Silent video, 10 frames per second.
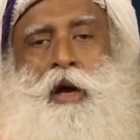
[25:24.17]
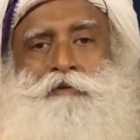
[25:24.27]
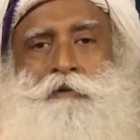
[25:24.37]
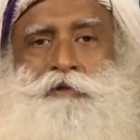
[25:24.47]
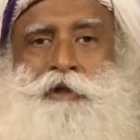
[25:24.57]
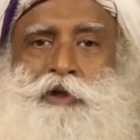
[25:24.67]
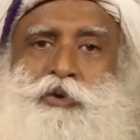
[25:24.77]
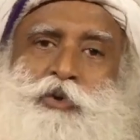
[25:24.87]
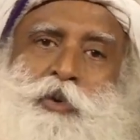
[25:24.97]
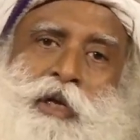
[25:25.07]
15
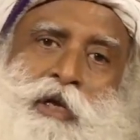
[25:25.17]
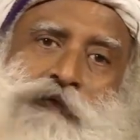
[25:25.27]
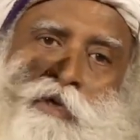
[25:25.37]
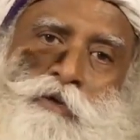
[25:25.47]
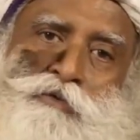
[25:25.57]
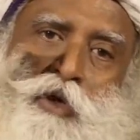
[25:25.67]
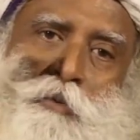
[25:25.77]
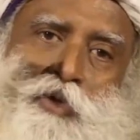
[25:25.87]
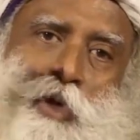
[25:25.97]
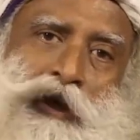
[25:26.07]
to 20 feet of
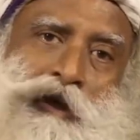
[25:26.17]
topsoil,